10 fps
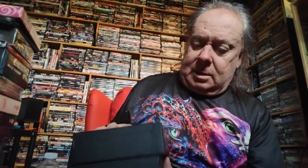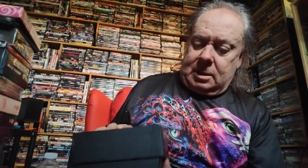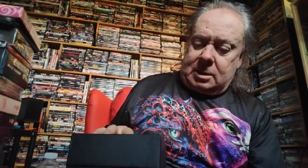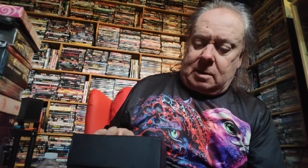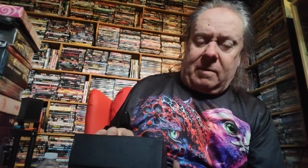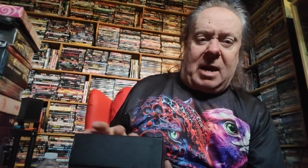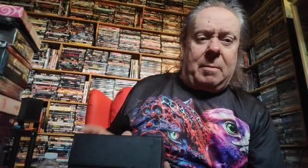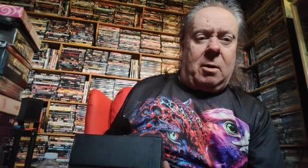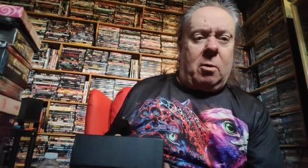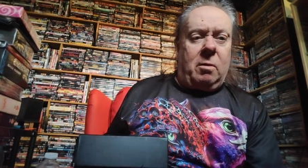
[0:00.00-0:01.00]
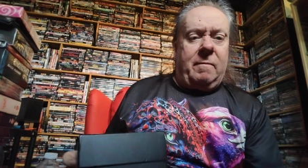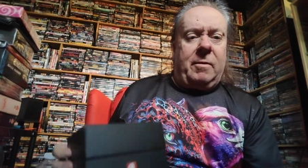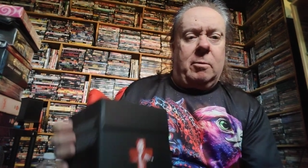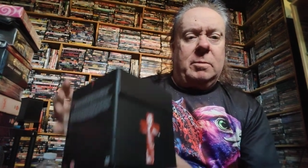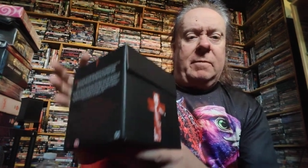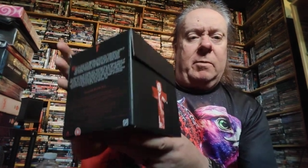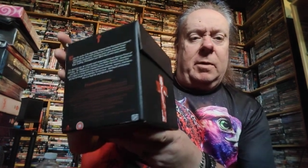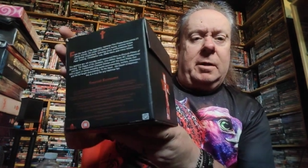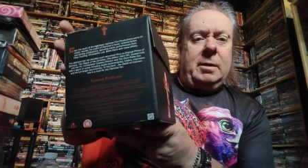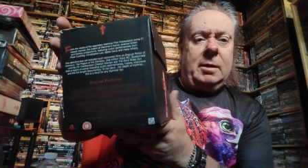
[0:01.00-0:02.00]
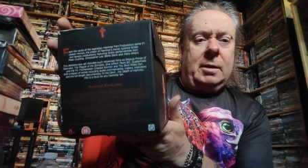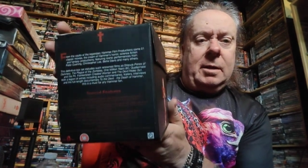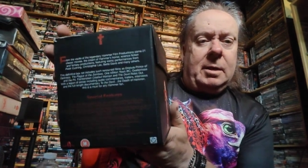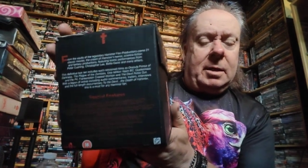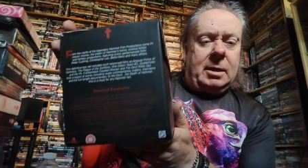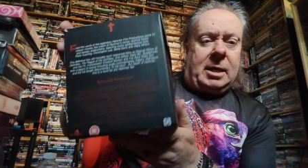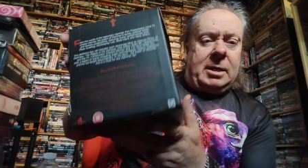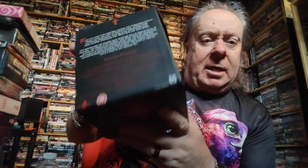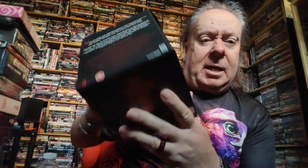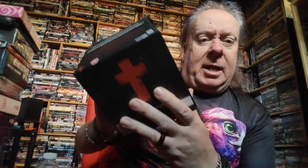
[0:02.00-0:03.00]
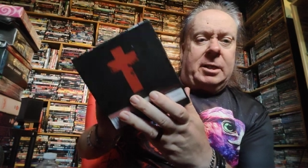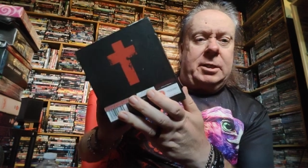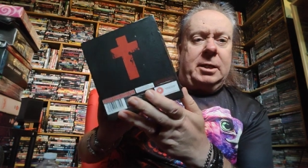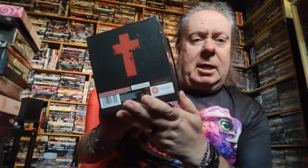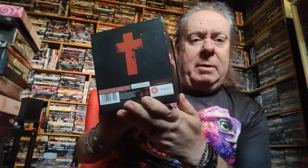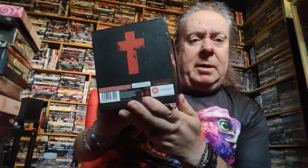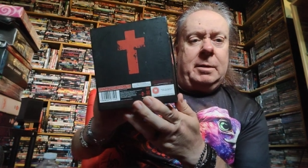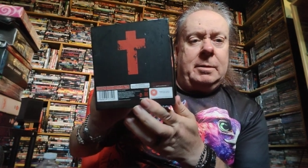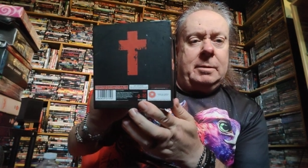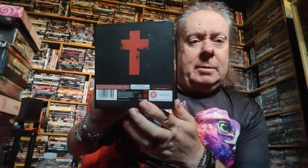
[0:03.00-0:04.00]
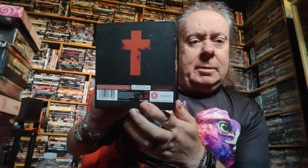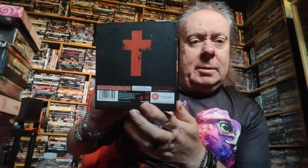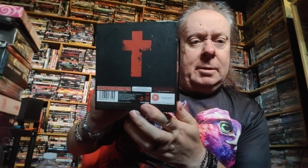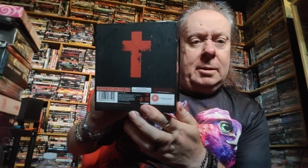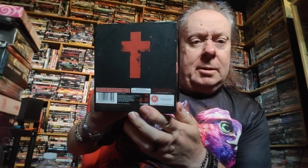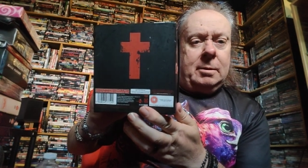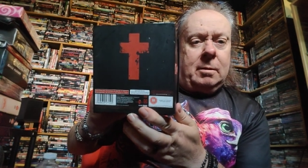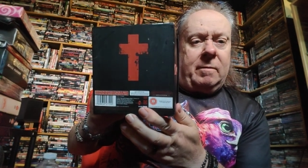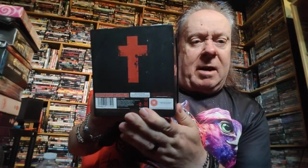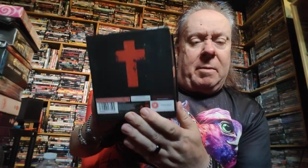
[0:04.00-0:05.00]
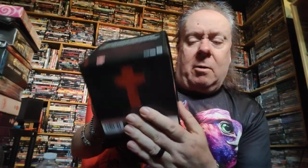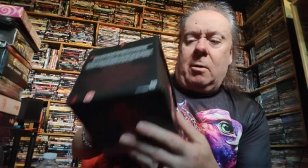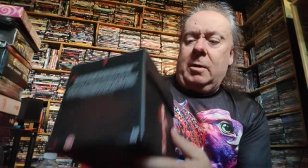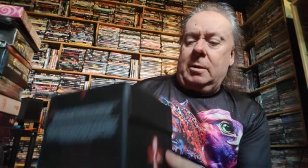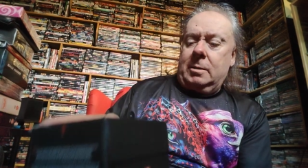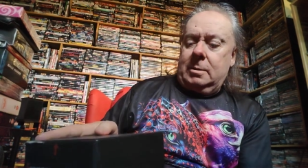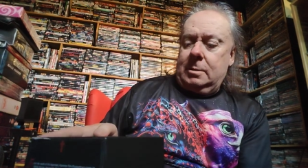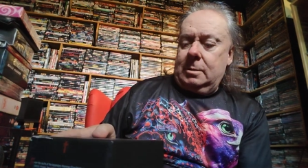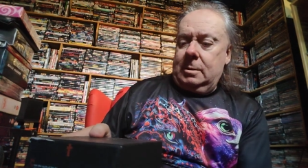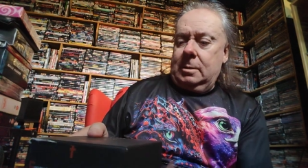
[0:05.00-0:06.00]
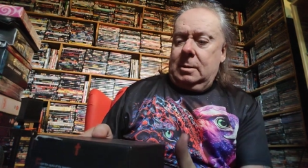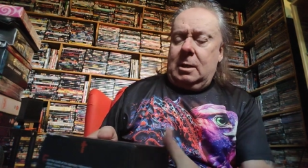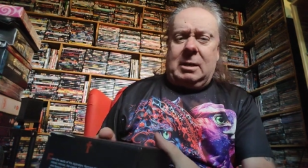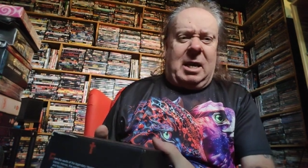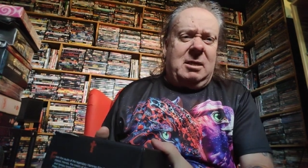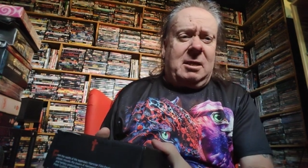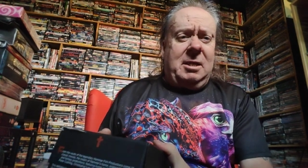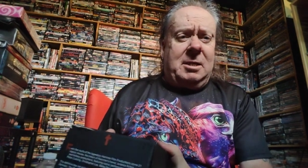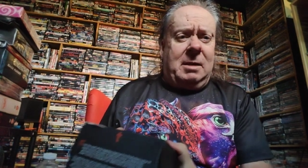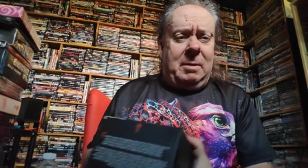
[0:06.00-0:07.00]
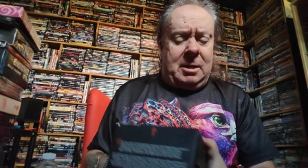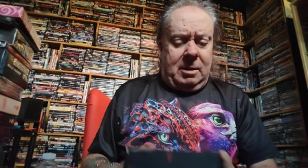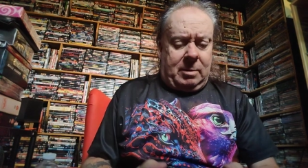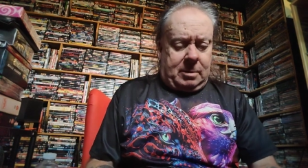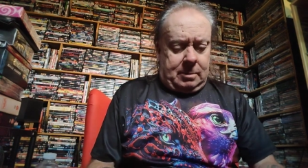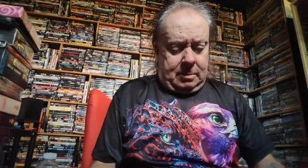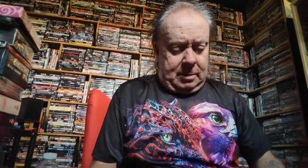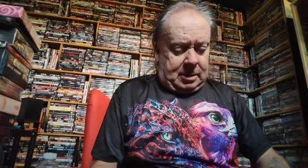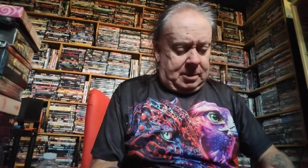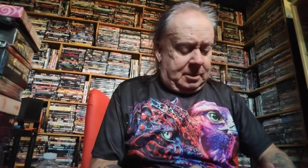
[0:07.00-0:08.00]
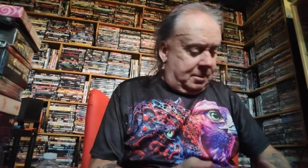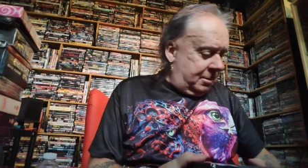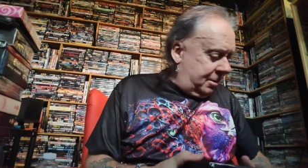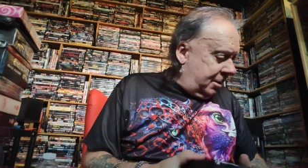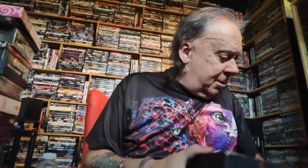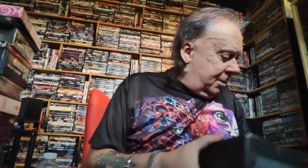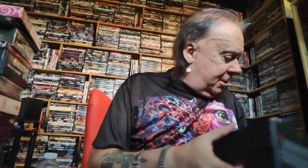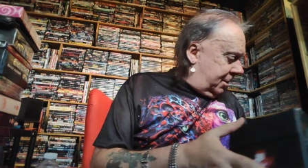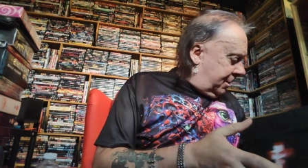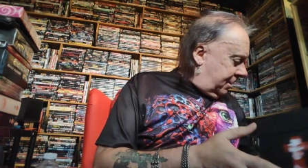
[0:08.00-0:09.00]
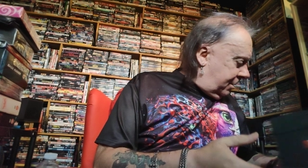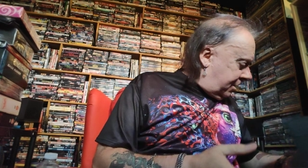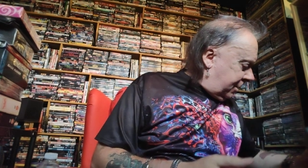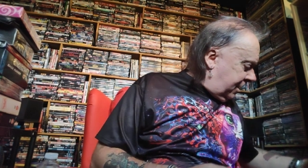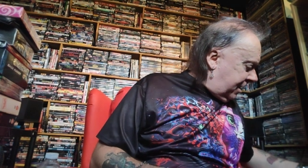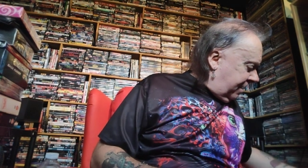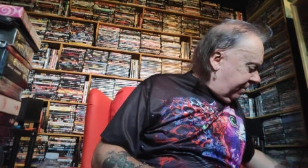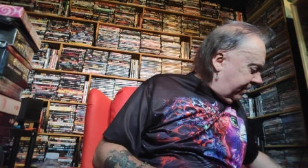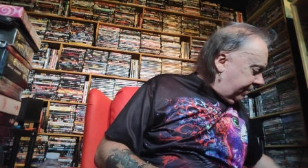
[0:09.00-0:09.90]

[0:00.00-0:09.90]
disc of Hammer horror films if you want to get your collection going of Hammer horror. Okay, it's only DVD, but you know, it's good enough.